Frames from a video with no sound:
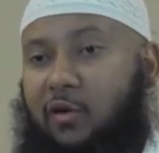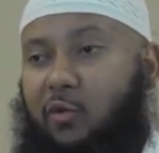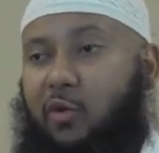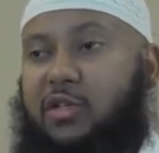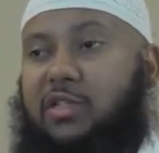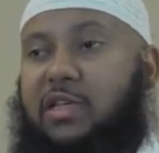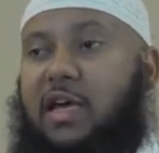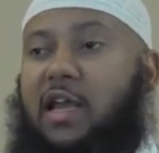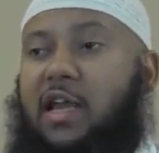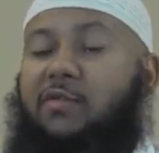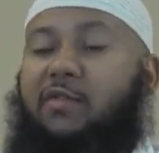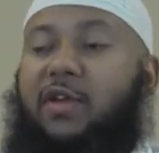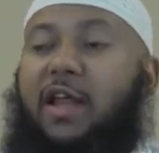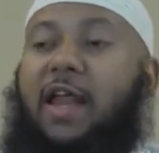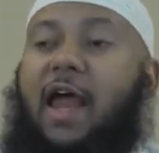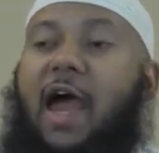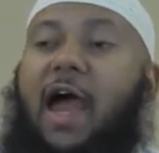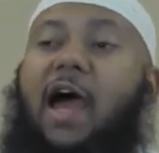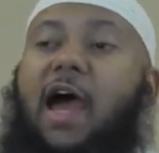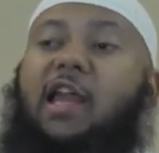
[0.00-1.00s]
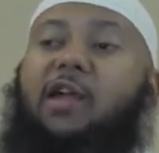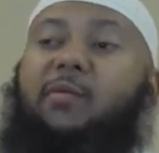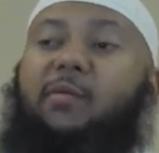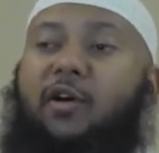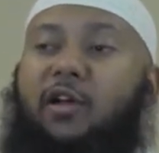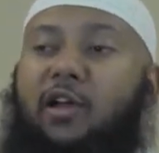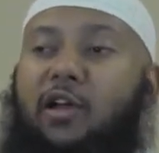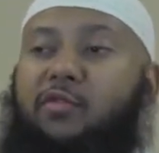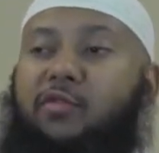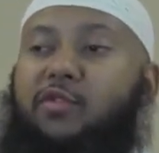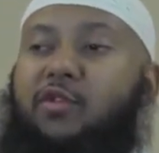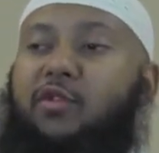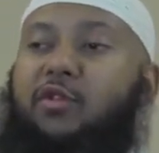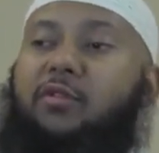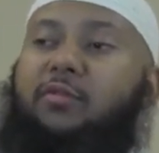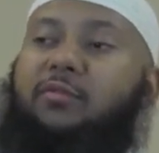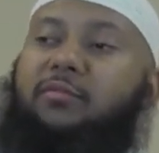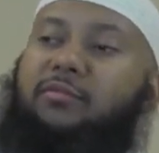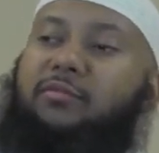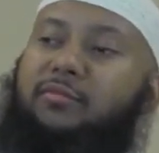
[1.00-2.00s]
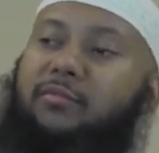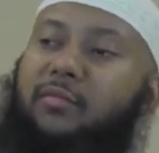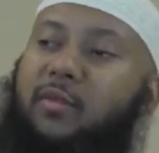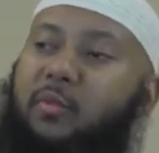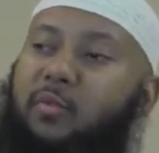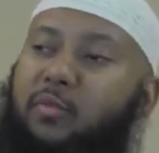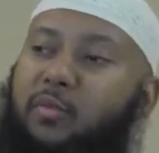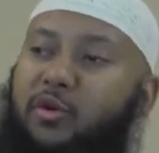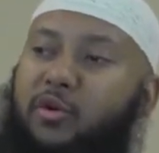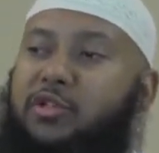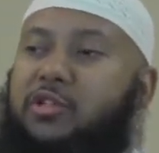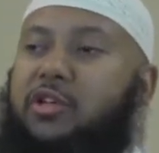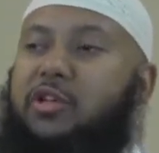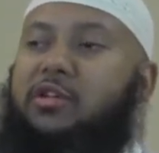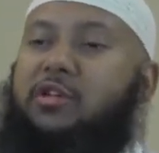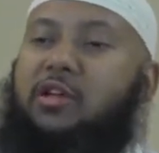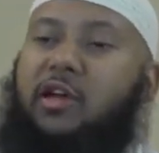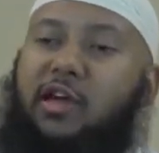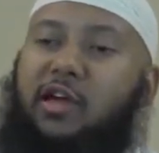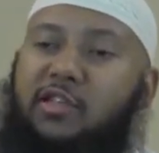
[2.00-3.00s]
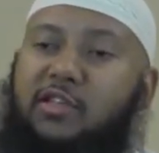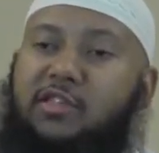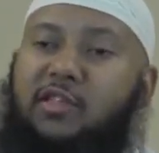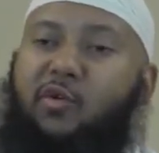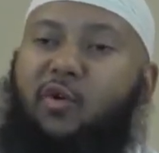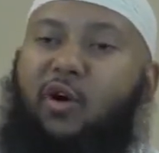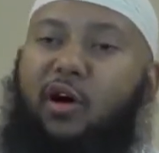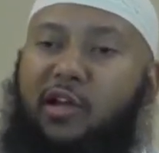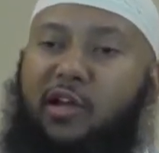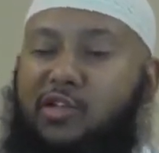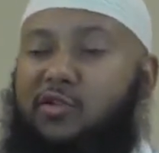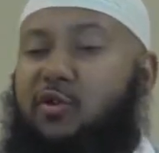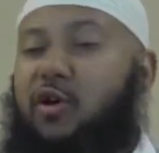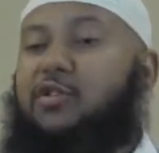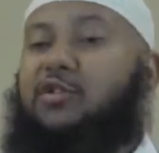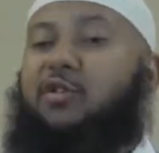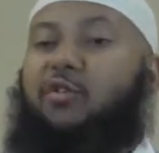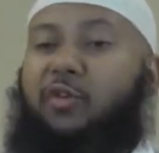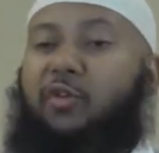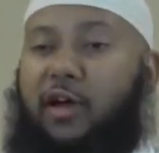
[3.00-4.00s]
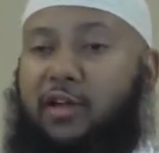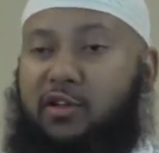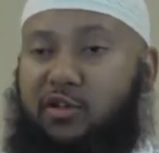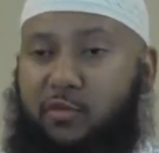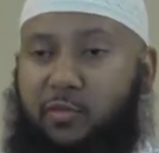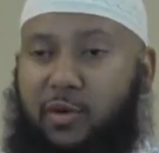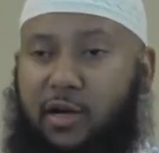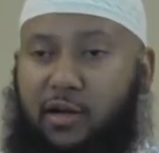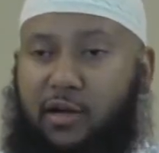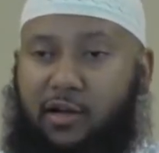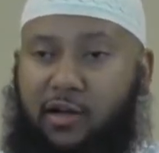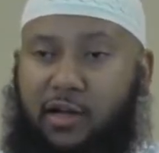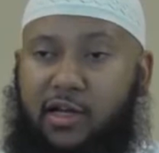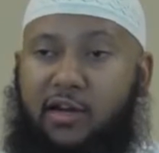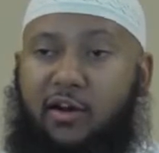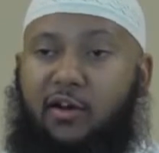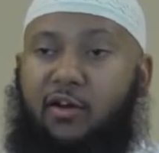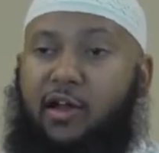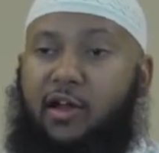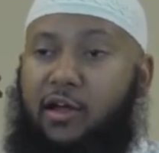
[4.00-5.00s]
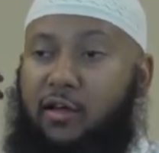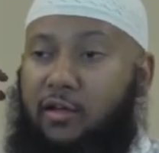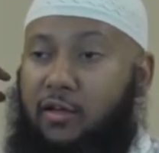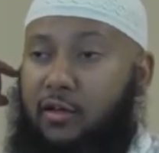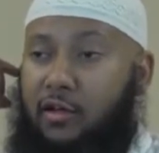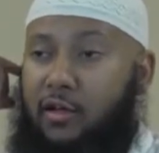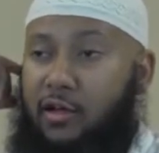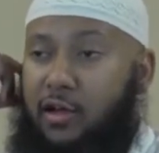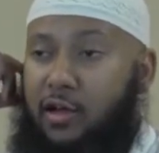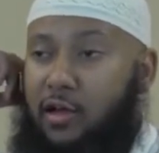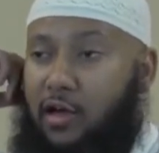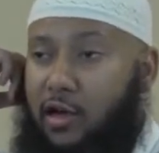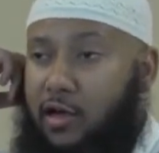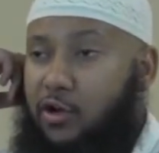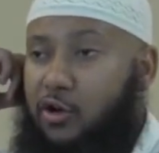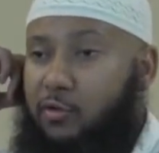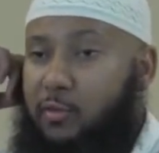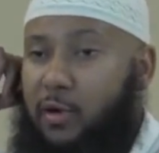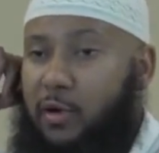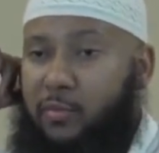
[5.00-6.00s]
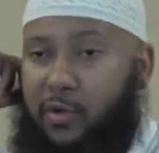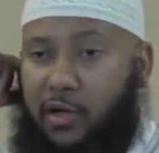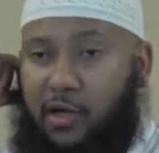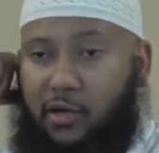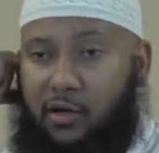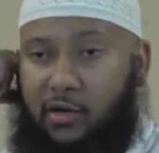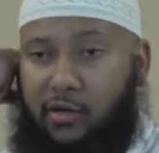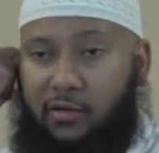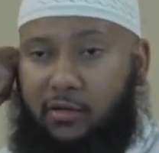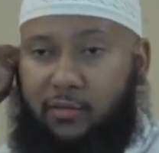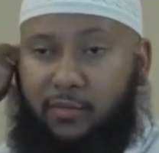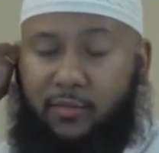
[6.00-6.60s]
We said even an animal, if you push it against the wall, is going to fight you back. Later on, a human being.